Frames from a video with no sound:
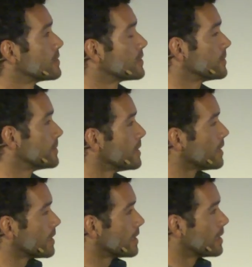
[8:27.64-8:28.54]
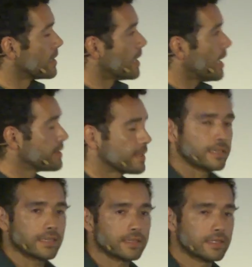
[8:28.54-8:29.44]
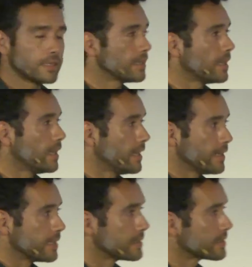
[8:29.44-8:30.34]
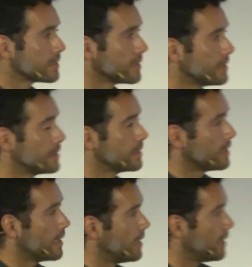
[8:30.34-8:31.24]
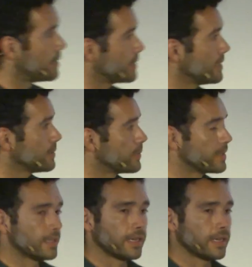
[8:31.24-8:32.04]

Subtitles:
So, Andean Cat Alliance are dealing with